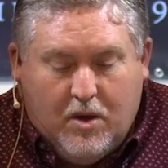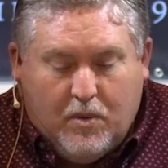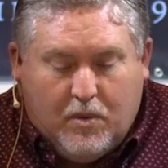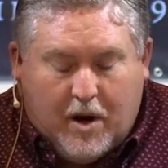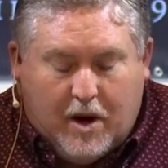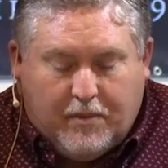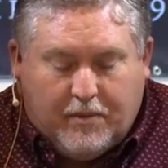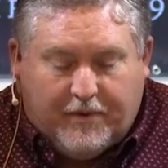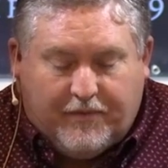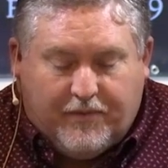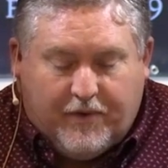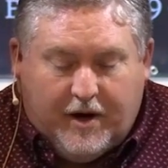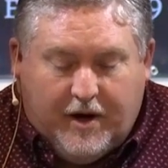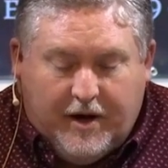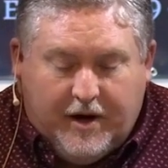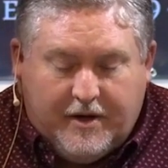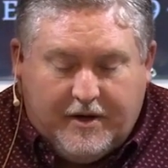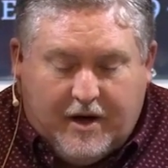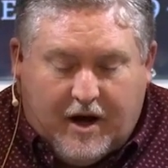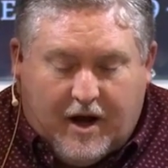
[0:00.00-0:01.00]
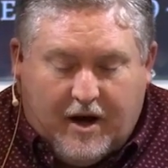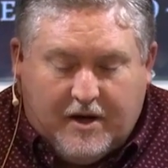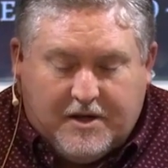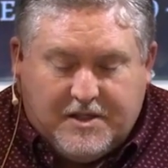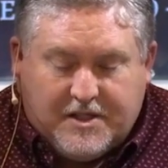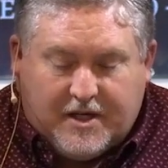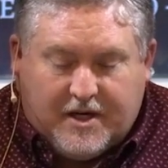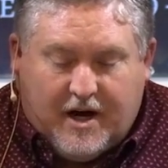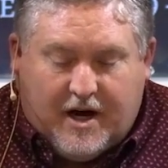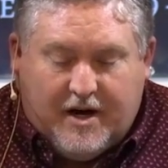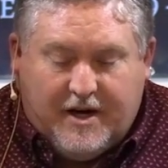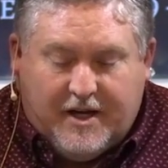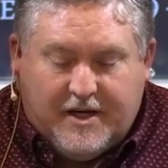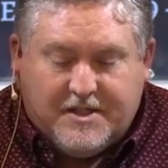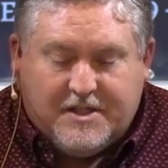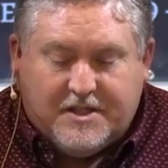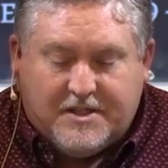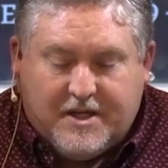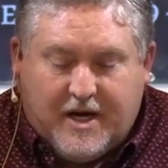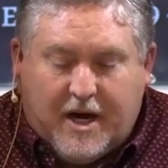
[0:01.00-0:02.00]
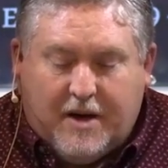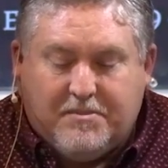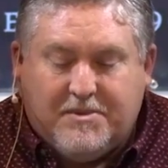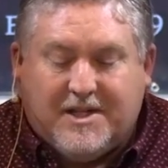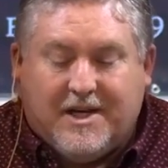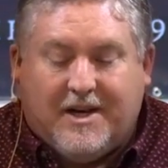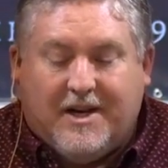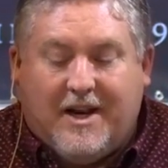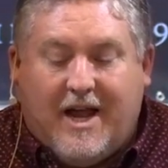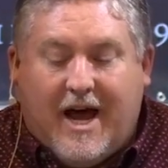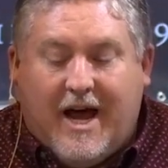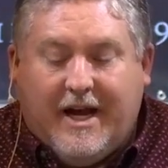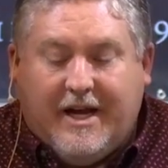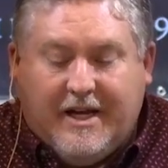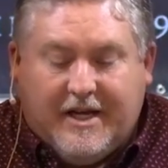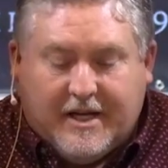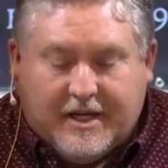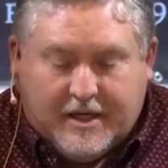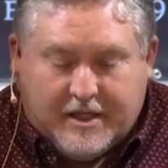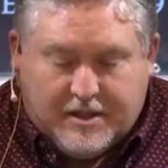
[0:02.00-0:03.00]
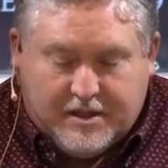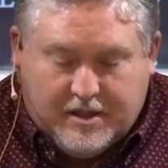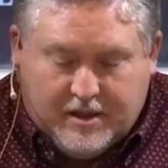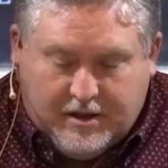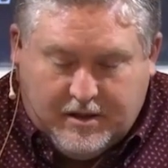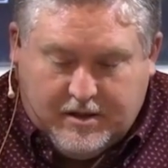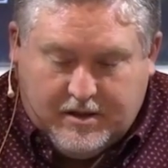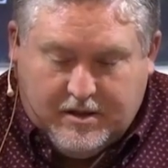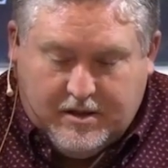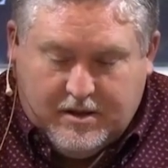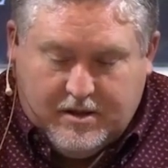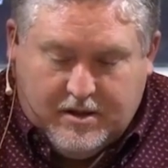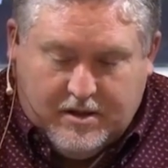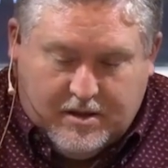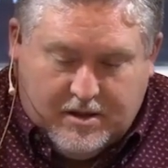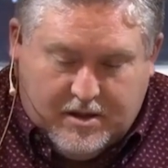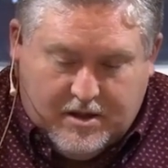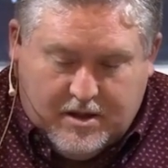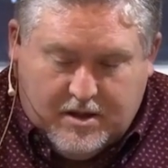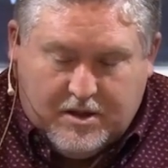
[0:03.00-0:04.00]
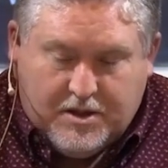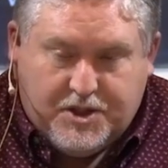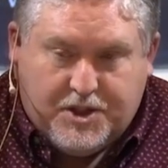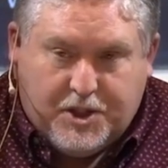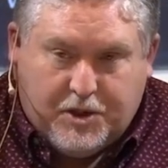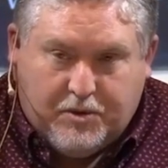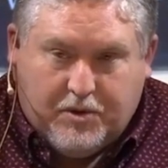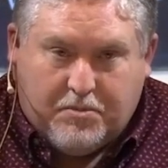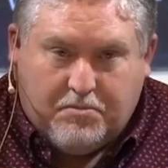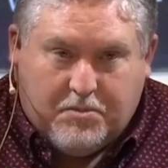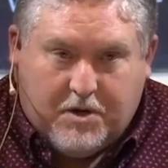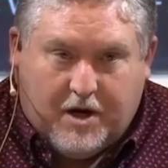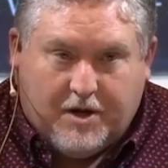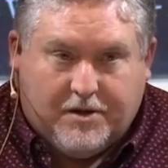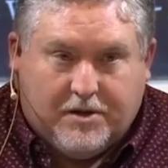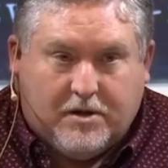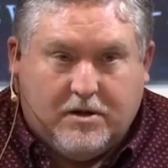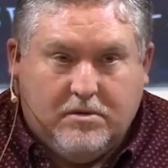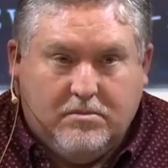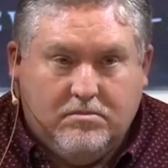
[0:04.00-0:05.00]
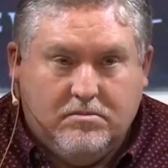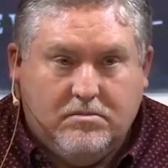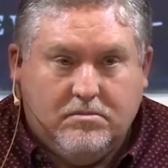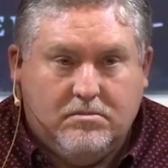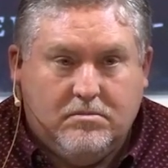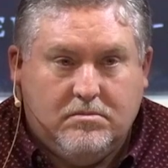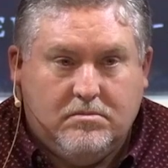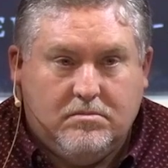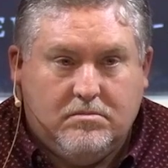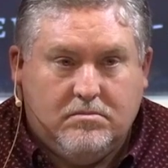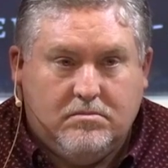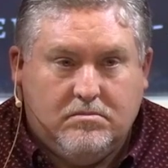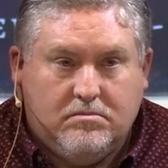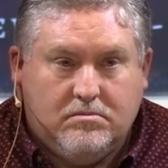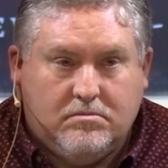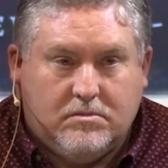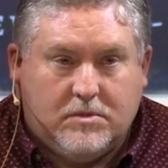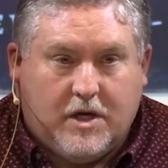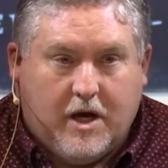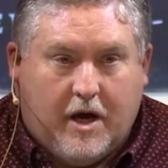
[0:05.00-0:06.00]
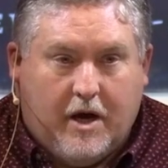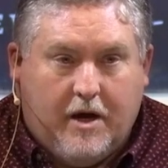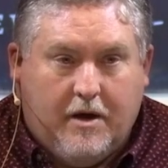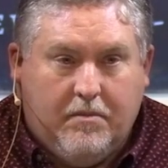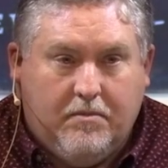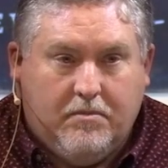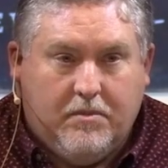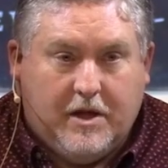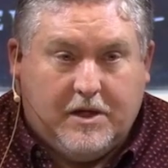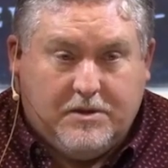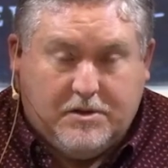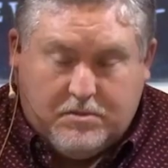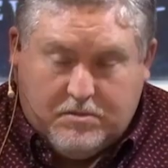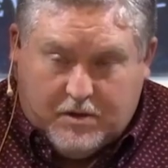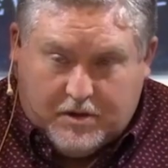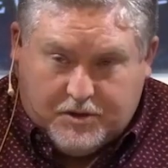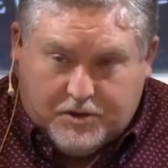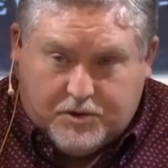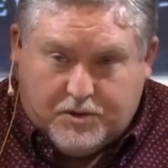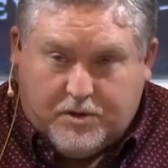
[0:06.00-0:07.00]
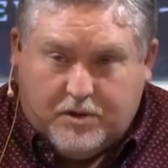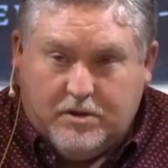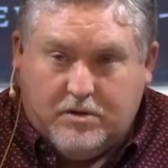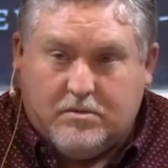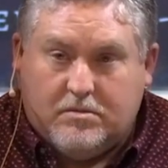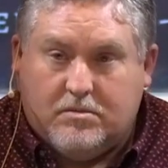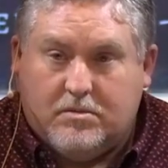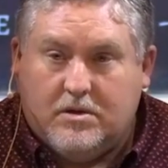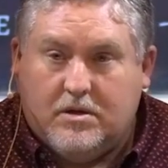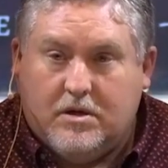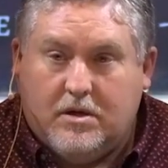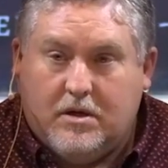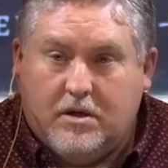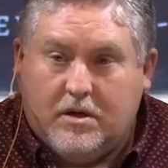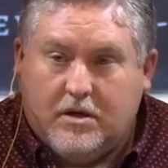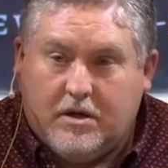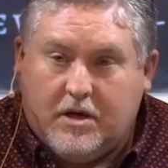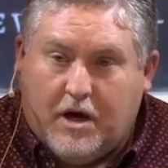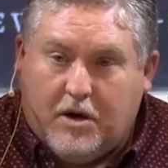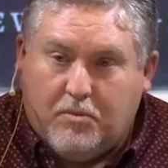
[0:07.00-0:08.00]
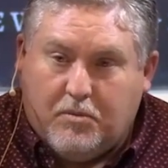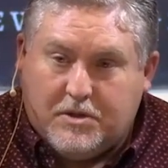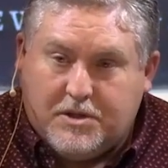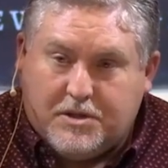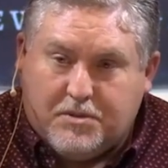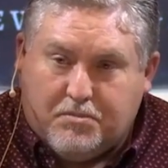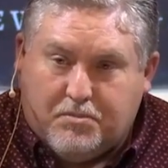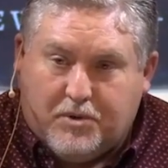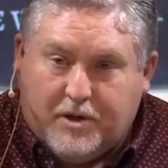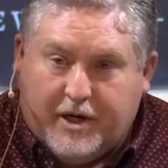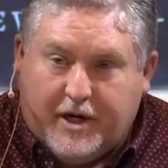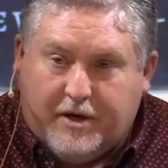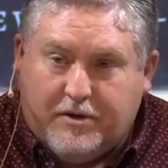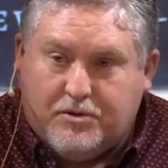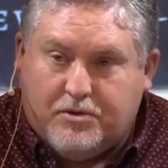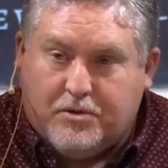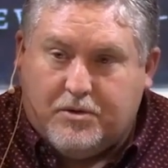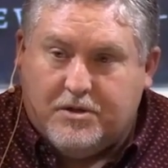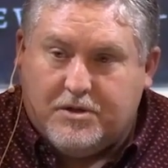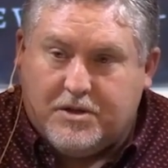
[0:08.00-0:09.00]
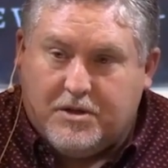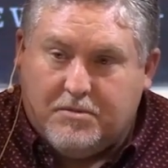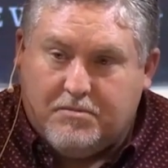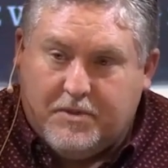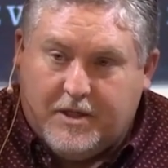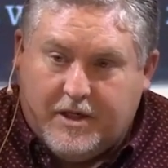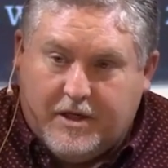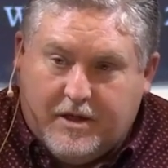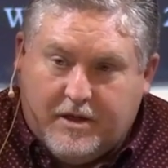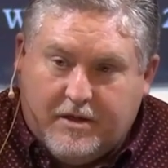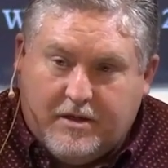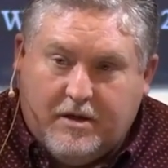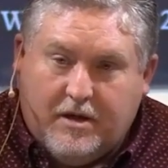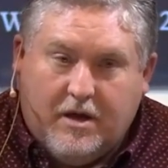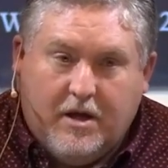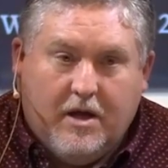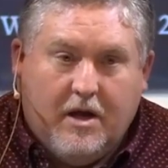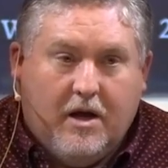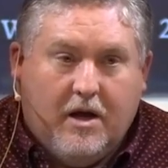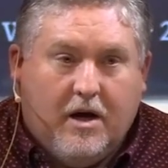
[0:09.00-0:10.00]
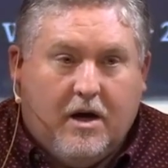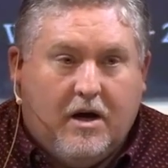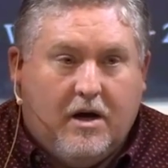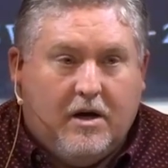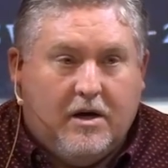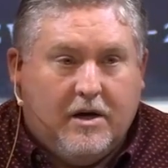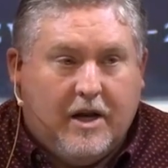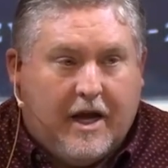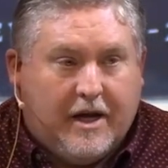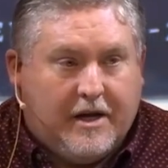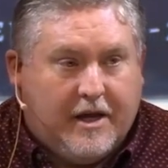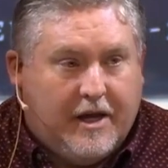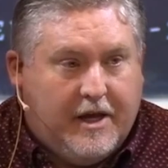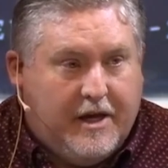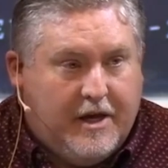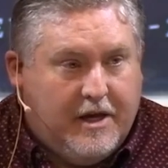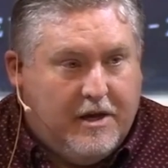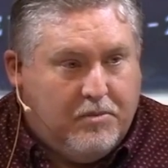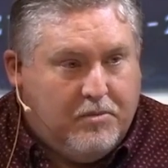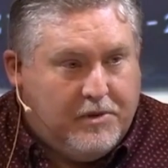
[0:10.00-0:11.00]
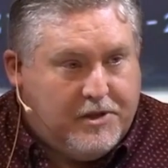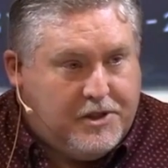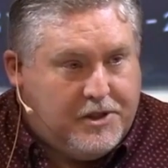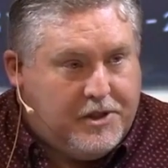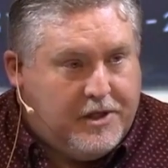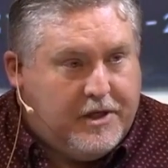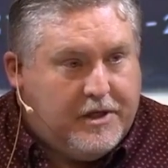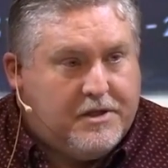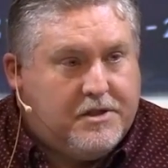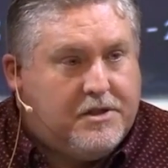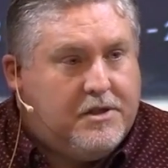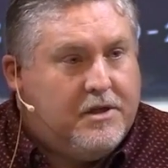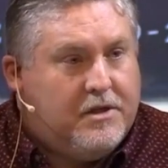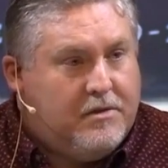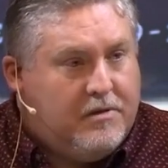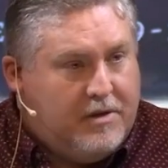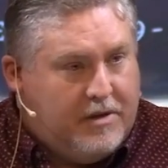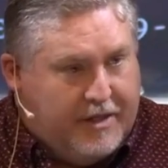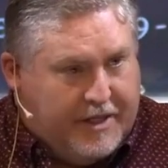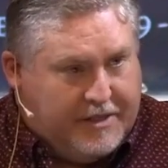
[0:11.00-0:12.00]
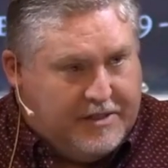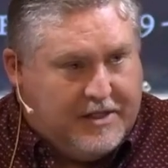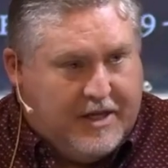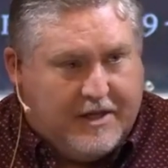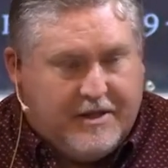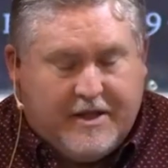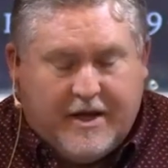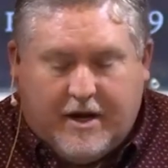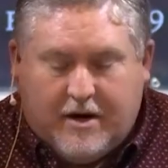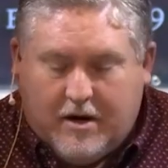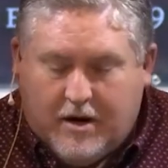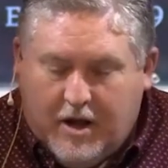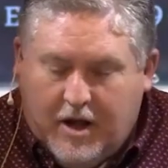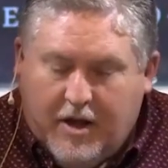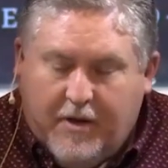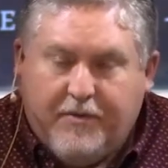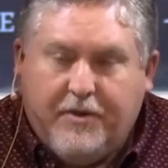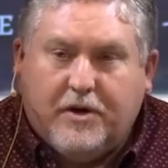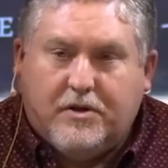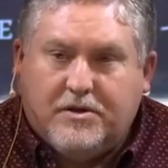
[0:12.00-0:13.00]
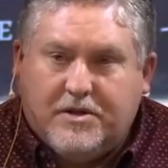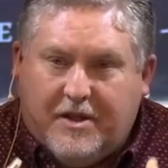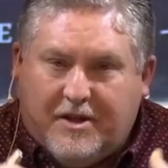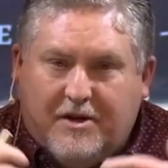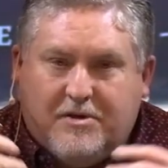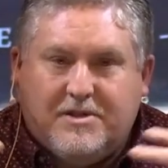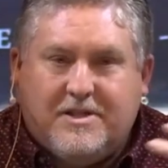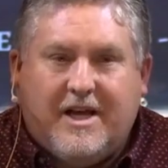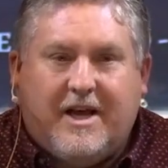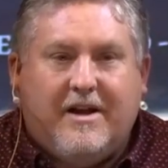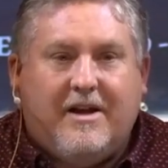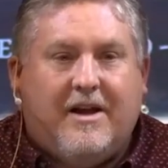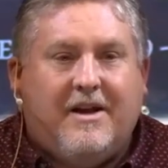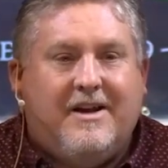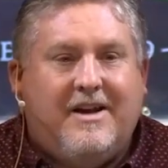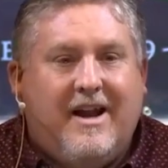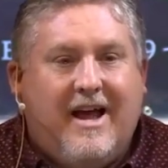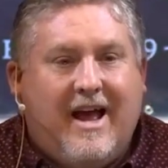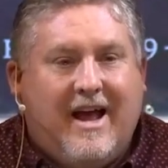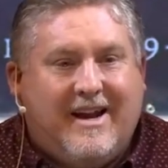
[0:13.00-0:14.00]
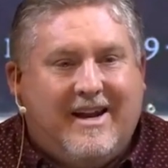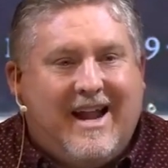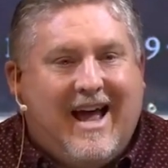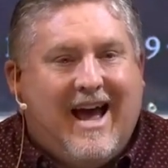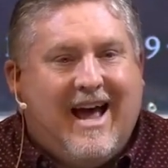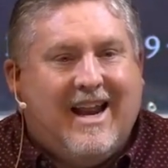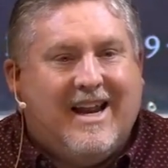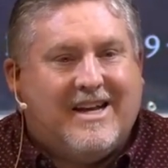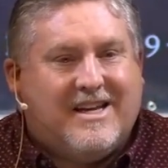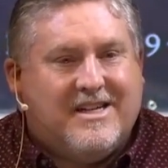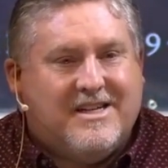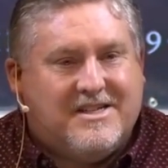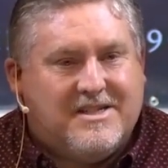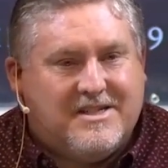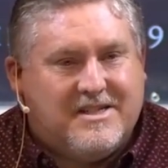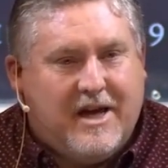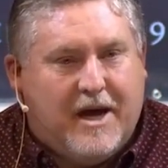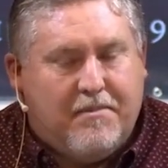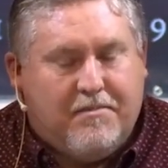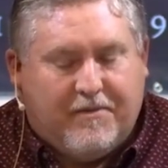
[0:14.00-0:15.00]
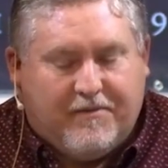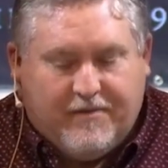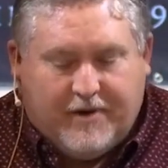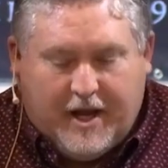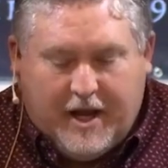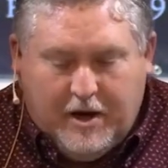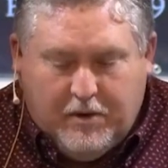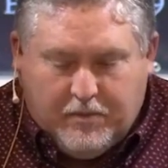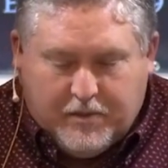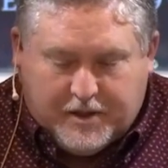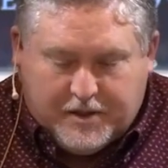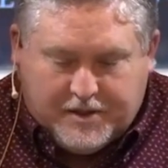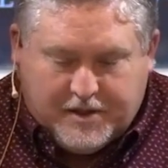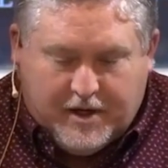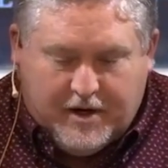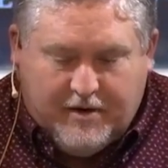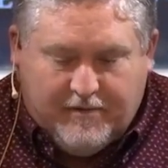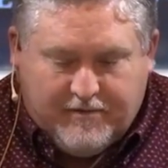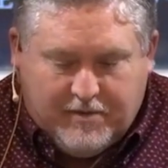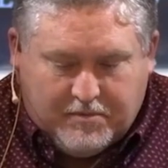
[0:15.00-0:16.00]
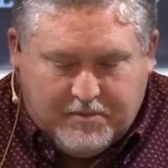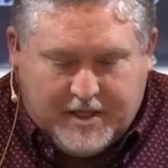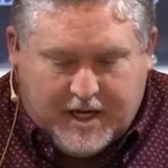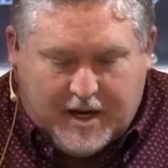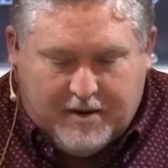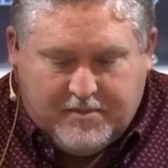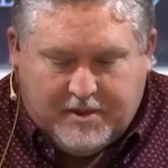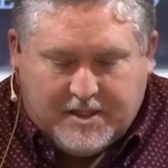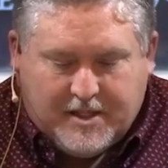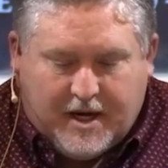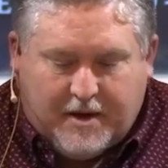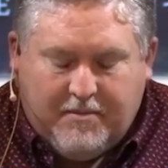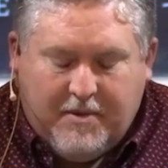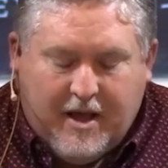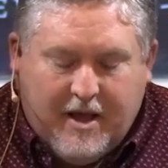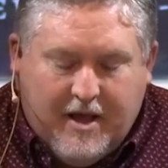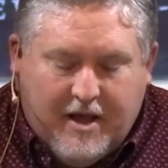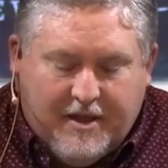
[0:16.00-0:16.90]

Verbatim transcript: While we freely acknowledge that God is at times likened to a mother, okay, that's, that's true. God wants to bring Jerusalem in uh, like a hen with chicks and things like that. There's, there's that an analogous type of language from time to time.